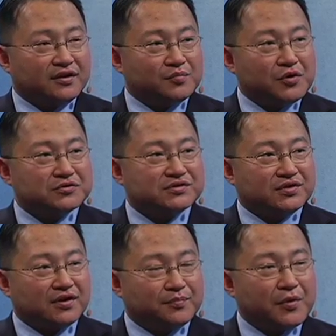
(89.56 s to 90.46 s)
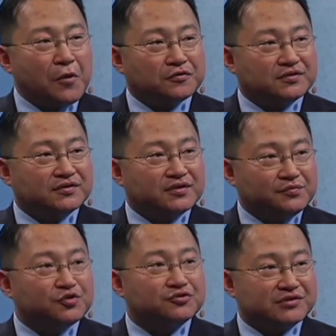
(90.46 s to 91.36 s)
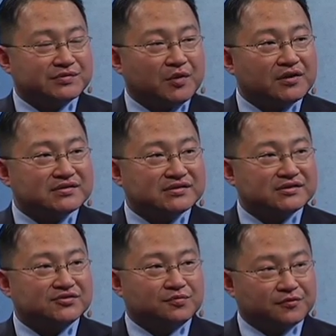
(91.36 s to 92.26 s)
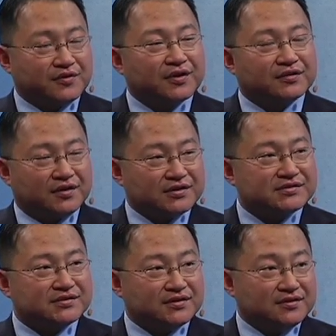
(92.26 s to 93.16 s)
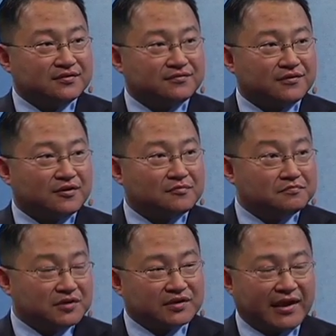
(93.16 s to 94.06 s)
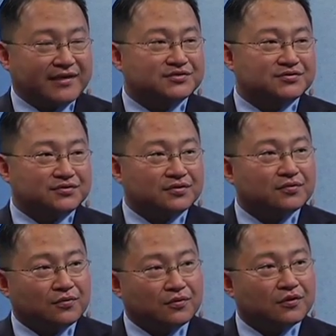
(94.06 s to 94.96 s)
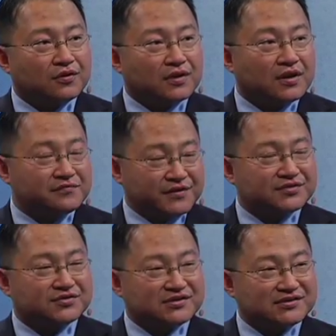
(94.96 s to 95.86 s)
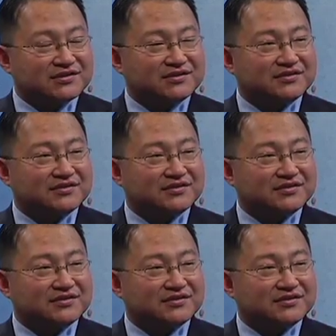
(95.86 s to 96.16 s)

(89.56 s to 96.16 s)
most potent immune responses to protect us from cancer or infectious disease.